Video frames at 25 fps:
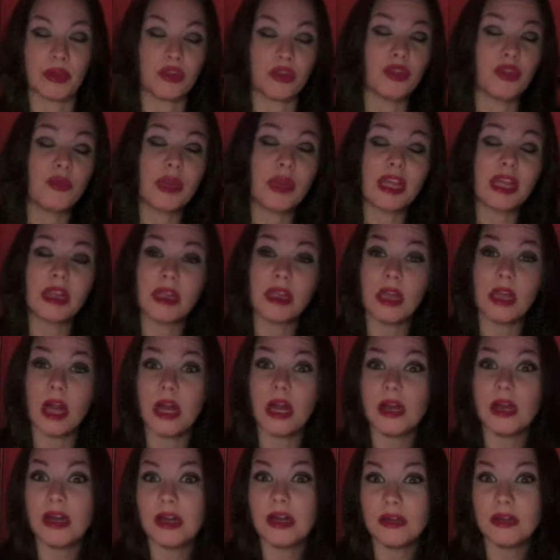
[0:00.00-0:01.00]
You may
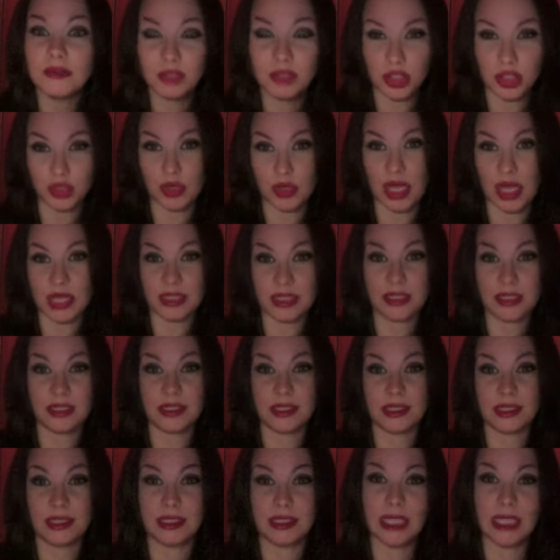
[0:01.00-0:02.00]
love to dress
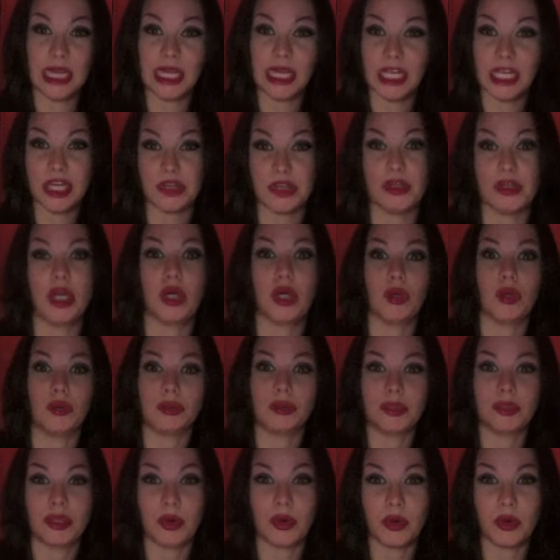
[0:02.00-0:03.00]
zany
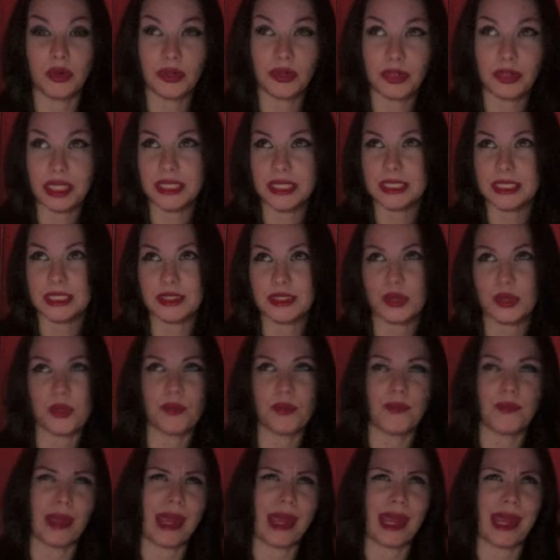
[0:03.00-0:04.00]
clothes or things that
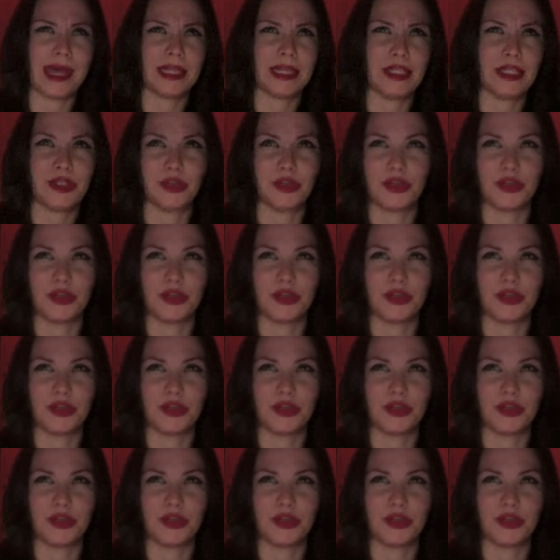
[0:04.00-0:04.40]
don't match,